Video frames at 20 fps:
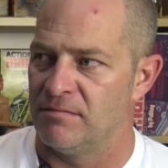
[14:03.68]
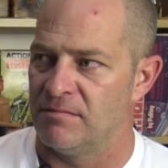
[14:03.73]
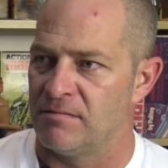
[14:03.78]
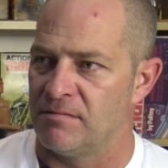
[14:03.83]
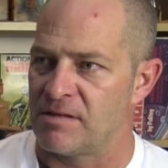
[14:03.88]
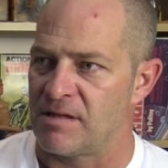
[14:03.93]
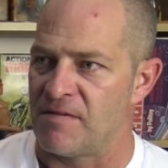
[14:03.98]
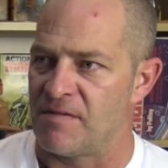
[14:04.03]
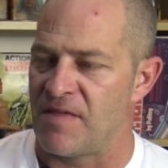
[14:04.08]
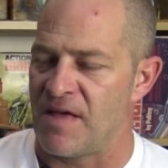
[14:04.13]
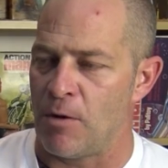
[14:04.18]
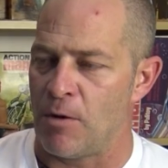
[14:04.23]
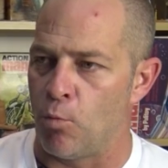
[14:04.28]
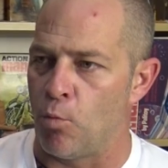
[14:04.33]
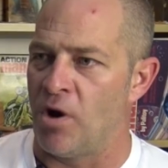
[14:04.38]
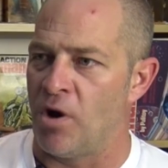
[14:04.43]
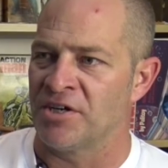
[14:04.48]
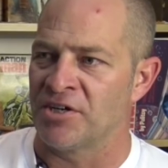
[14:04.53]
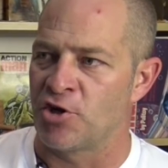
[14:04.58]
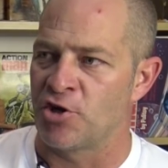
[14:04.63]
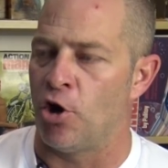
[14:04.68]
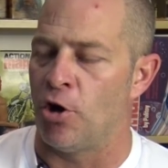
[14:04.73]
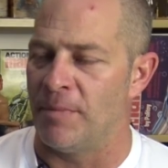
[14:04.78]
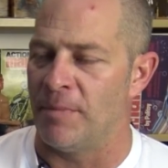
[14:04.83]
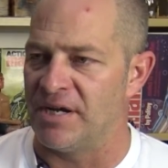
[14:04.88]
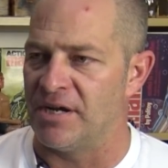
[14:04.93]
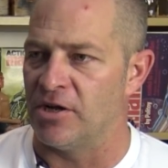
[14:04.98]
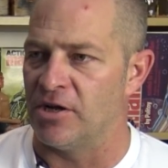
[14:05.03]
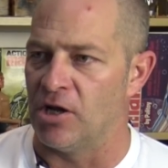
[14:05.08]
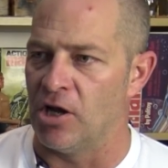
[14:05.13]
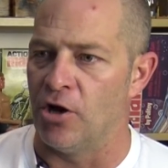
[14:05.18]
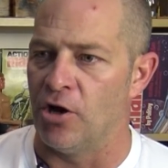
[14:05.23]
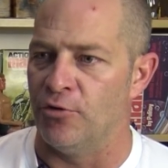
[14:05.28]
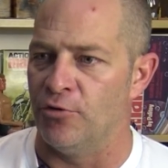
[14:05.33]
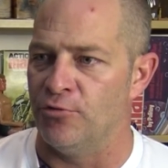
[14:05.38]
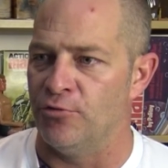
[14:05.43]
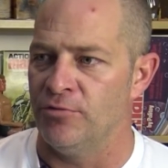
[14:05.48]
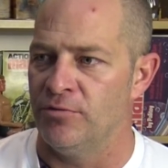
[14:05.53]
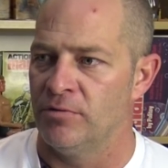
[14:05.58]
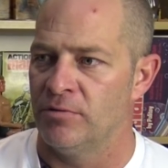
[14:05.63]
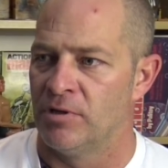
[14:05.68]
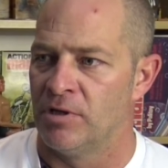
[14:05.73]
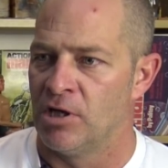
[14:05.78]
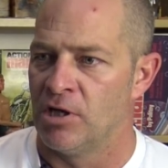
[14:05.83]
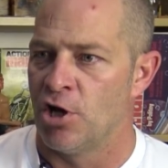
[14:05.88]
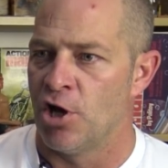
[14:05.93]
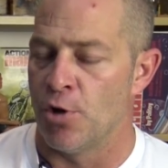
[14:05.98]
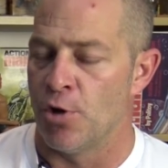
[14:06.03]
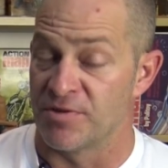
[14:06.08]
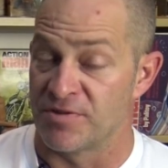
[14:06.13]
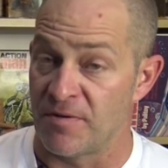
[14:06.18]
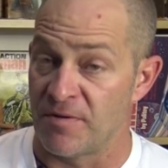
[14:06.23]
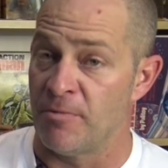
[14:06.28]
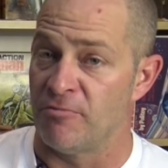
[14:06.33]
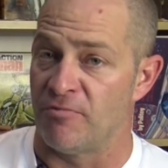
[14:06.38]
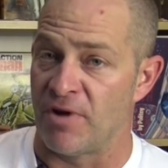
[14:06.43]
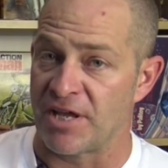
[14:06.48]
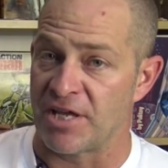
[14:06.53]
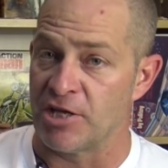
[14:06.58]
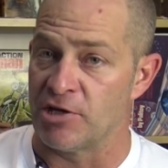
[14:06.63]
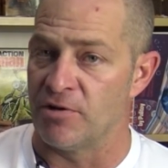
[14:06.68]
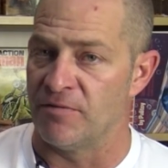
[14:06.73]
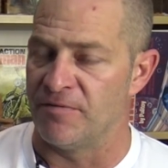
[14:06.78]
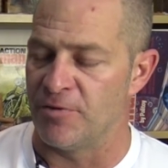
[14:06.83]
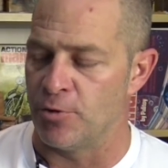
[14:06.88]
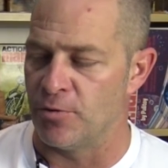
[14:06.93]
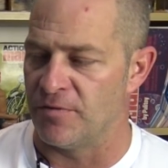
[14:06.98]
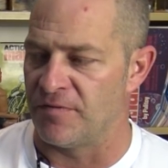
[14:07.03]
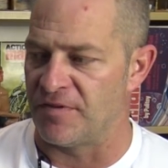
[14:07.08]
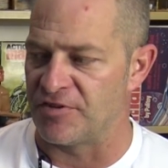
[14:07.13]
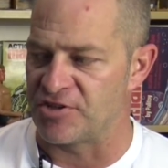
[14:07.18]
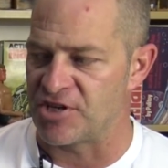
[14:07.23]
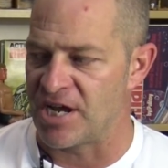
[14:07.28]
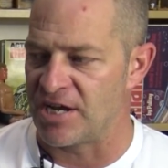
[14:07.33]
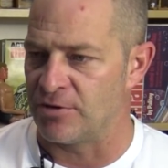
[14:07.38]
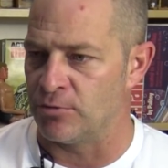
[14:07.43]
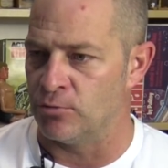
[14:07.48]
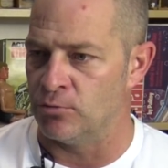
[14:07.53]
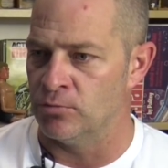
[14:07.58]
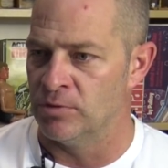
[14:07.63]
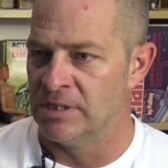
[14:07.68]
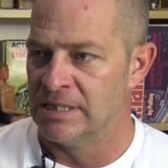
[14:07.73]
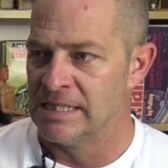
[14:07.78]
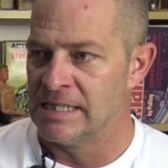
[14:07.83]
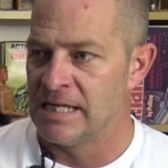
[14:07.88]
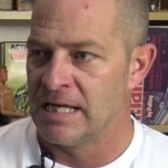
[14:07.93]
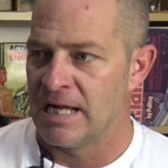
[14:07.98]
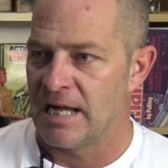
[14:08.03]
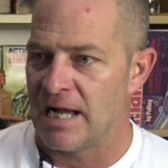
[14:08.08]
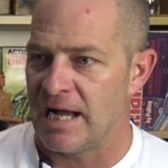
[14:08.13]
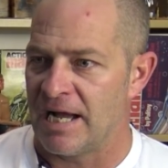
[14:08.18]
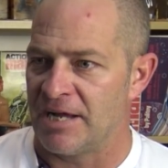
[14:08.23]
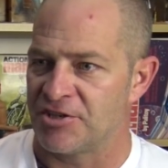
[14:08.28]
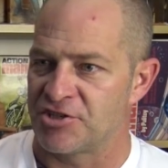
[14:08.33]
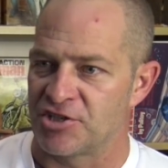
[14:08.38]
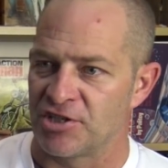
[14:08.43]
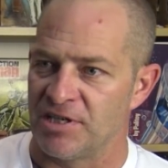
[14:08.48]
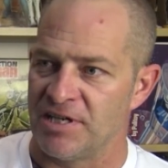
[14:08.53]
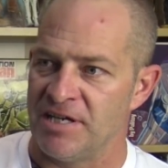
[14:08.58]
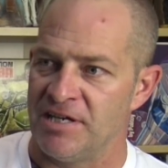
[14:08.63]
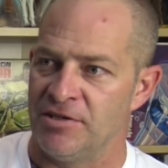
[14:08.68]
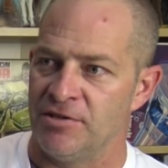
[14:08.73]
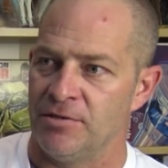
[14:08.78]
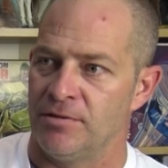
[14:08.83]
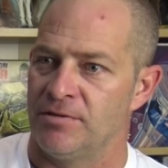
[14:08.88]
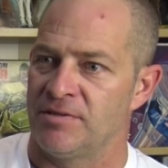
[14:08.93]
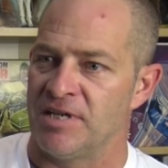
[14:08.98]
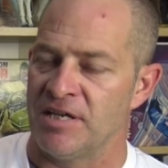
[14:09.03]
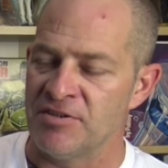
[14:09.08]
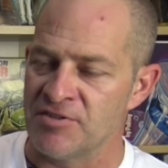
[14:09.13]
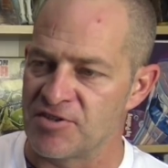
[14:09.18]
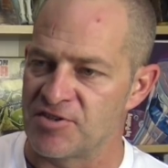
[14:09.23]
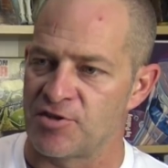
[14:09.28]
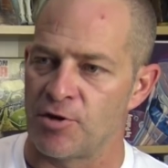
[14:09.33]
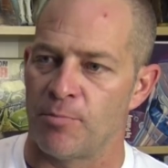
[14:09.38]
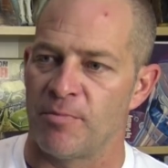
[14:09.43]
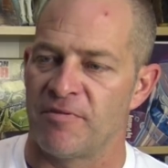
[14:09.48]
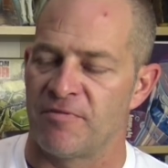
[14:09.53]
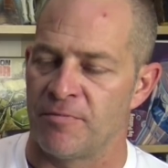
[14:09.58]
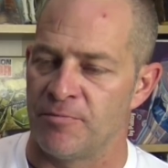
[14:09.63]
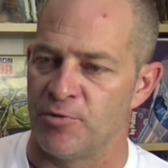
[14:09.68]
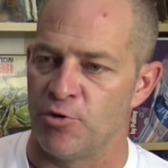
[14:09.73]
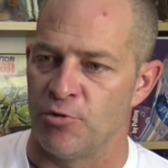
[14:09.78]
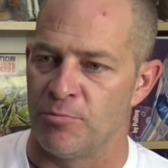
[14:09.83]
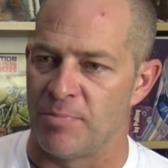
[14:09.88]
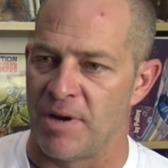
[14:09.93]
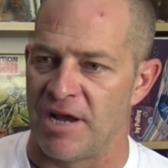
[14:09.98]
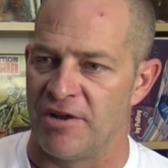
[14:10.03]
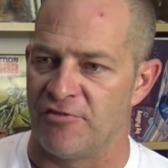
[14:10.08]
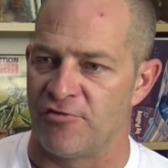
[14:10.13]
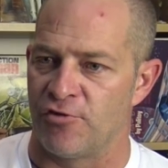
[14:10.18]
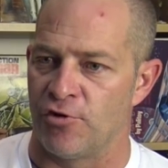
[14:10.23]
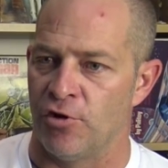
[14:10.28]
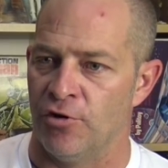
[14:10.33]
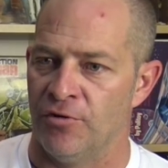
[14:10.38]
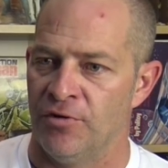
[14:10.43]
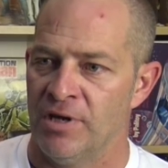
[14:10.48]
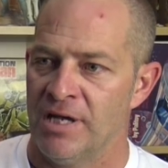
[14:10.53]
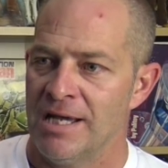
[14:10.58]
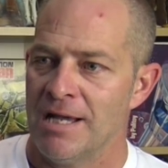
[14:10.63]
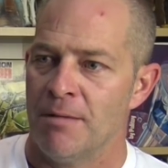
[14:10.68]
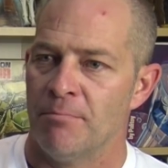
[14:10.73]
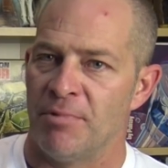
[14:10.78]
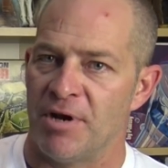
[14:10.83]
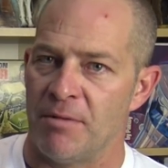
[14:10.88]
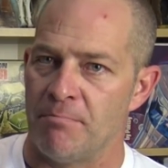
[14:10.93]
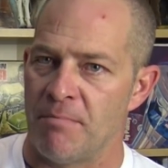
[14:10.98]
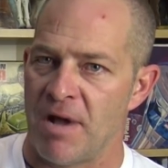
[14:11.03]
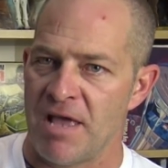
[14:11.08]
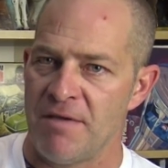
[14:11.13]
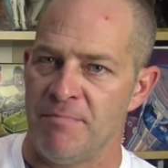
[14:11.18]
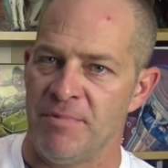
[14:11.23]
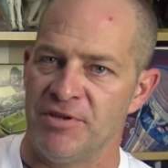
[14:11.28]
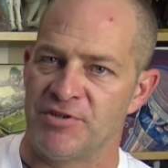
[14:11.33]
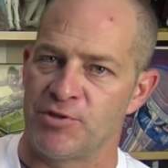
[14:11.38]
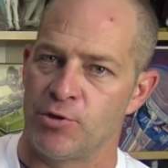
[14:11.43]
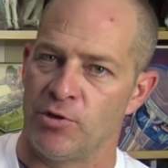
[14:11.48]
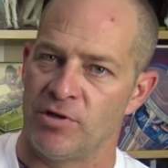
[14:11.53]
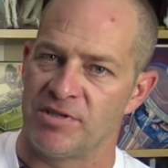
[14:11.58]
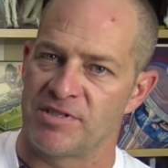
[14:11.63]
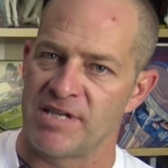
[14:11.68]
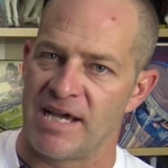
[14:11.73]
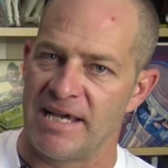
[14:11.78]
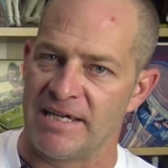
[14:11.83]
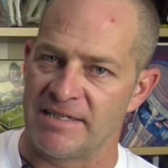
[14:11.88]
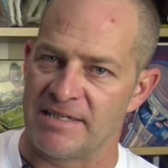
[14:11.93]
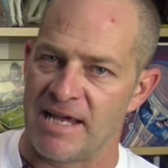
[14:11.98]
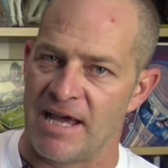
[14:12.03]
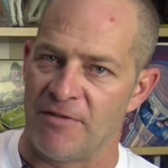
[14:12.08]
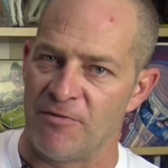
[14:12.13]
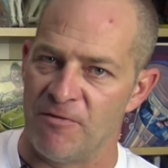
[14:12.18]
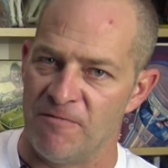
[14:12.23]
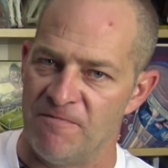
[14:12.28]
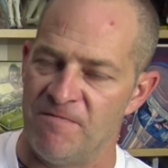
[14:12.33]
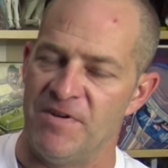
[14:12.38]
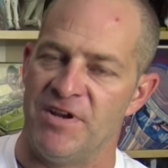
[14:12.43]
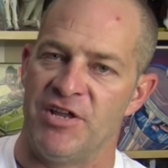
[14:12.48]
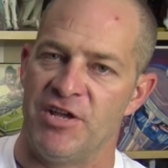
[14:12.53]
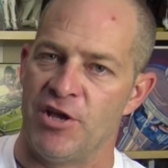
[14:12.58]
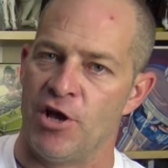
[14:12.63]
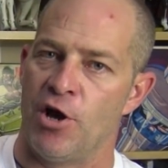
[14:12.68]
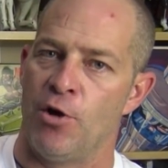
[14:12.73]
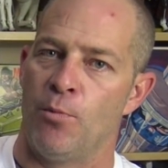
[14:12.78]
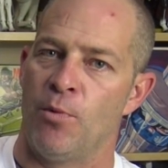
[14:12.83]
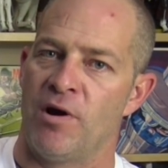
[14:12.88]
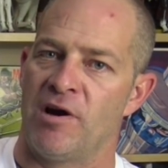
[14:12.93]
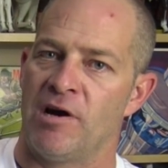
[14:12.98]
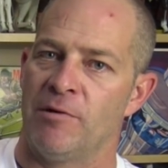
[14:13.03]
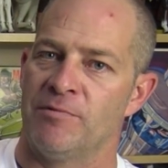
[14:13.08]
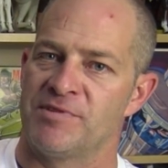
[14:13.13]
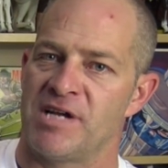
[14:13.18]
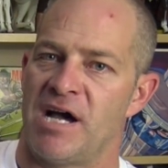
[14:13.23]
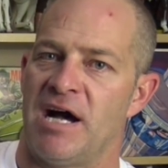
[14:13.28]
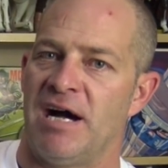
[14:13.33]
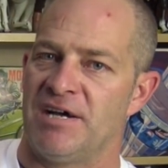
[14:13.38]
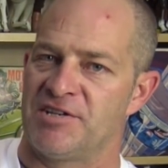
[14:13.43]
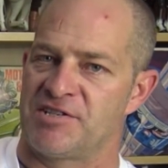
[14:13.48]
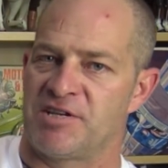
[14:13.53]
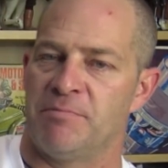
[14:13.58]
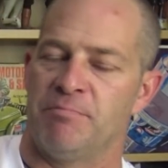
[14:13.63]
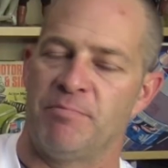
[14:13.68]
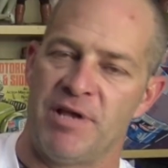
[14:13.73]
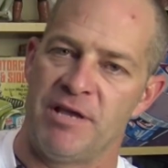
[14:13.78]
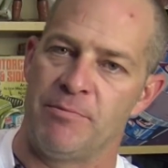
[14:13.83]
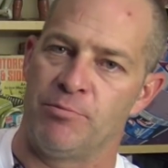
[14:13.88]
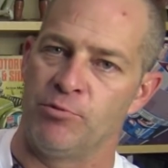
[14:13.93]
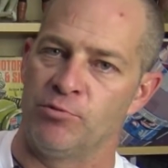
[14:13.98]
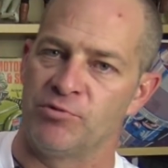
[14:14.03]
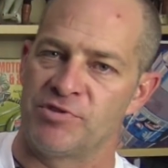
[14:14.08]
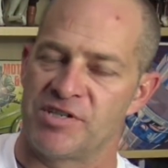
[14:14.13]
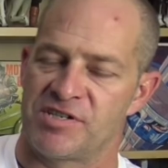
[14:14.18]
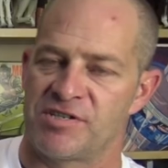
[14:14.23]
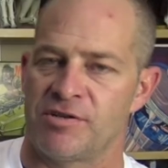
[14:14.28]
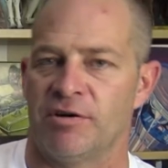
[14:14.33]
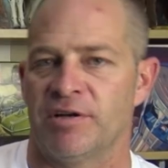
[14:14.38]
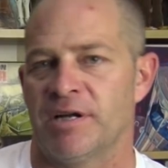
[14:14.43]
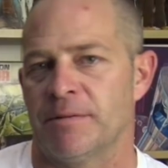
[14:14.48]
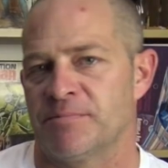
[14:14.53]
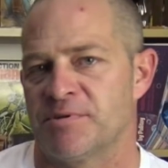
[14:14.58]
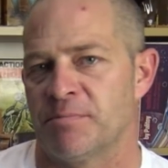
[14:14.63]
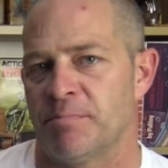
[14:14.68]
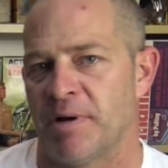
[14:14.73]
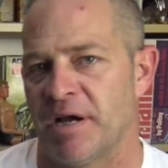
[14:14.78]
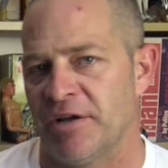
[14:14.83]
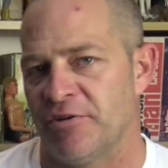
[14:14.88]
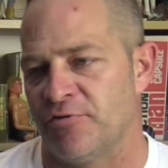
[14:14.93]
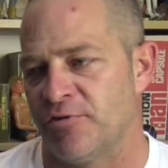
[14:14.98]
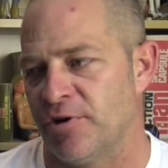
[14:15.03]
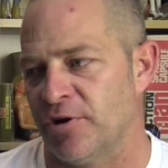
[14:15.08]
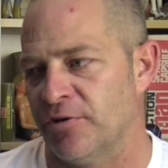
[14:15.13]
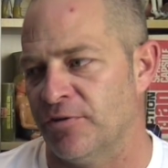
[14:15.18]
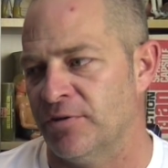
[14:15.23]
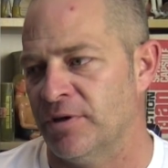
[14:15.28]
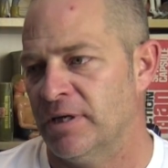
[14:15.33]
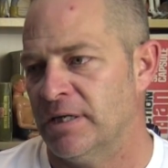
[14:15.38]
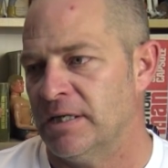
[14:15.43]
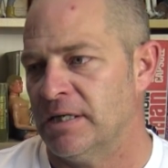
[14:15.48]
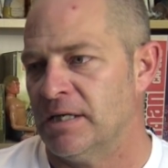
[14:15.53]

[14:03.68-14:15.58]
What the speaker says: that one comment alone, who was from a regular viewer of the channel, actually didn't stop me from doing Patreon, but it made me take down the video where I was asking people to sign up to Patreon.